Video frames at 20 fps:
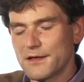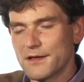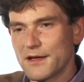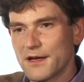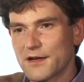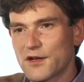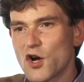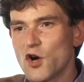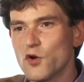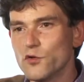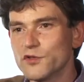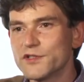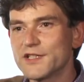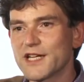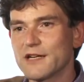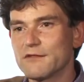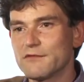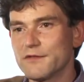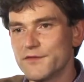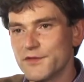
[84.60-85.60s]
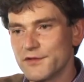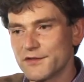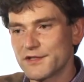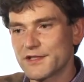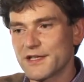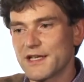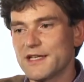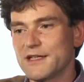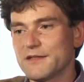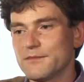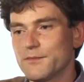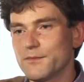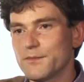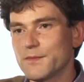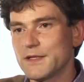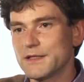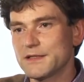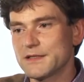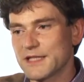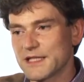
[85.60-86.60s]
A cold tower review
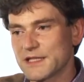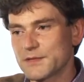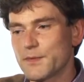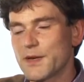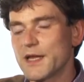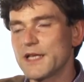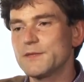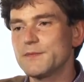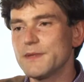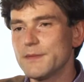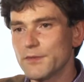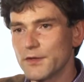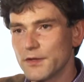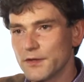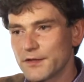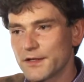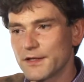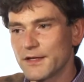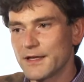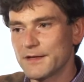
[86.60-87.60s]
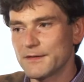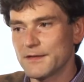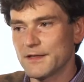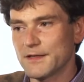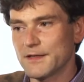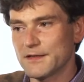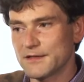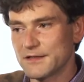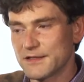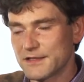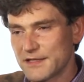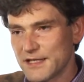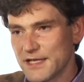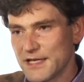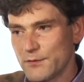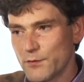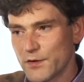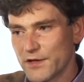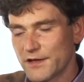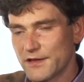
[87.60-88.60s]
takes place, people look at it to
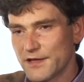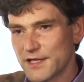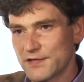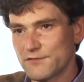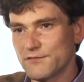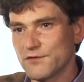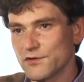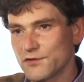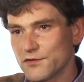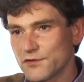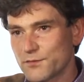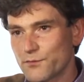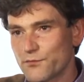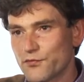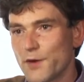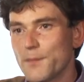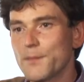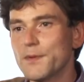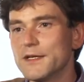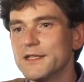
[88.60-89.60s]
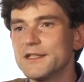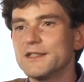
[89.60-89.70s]
see whether this resource properly